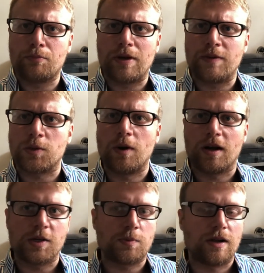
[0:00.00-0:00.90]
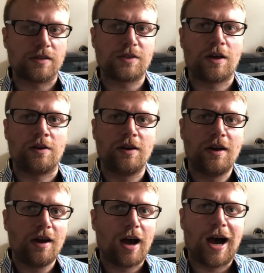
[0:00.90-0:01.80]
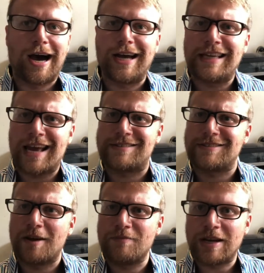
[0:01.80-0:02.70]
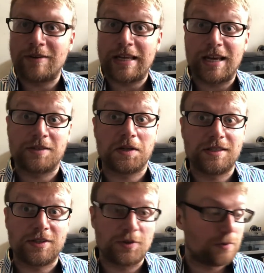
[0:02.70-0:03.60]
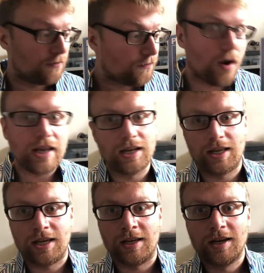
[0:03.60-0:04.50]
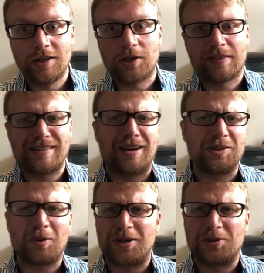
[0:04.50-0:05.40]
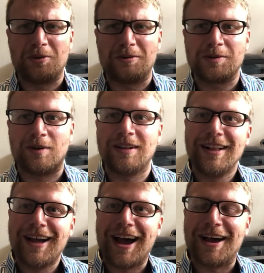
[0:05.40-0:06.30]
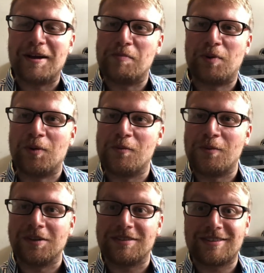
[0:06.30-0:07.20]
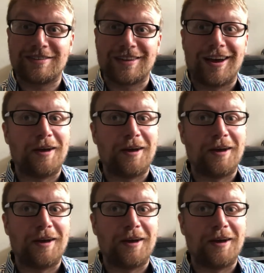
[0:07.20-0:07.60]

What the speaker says: previous work as well, so yes, I'm really, really excited to finally check this out. And it's quite short as well, but once